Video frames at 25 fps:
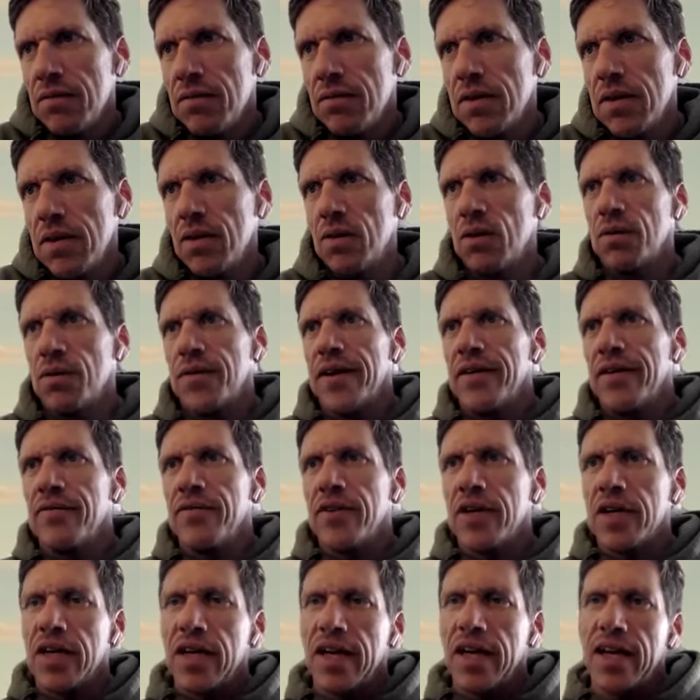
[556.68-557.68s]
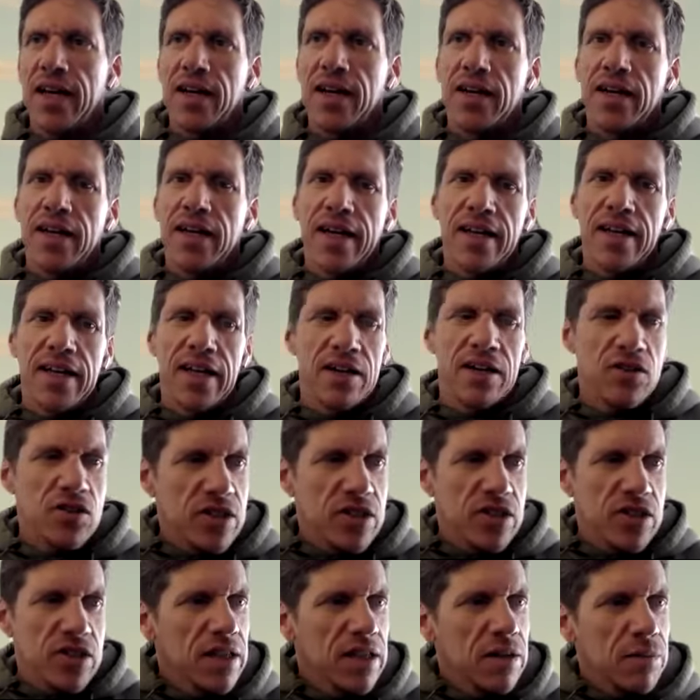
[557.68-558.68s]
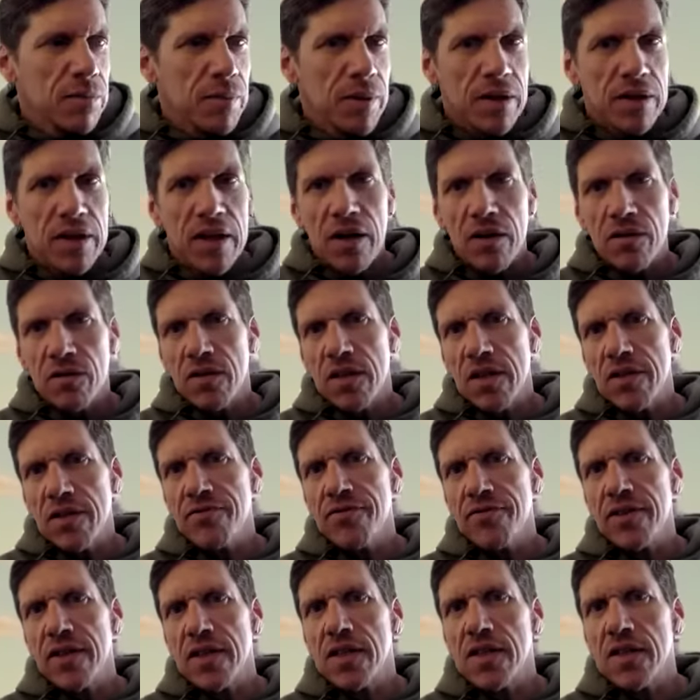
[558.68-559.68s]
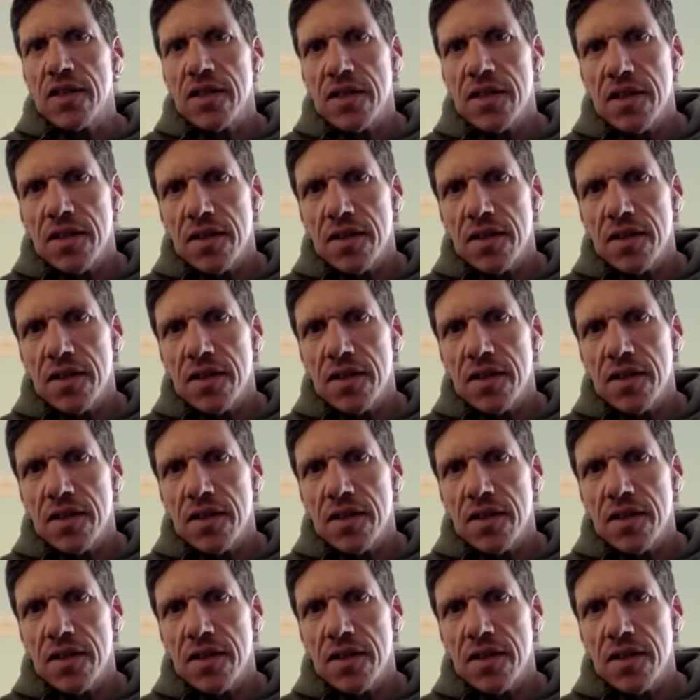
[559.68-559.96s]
or where we can get an understanding about how different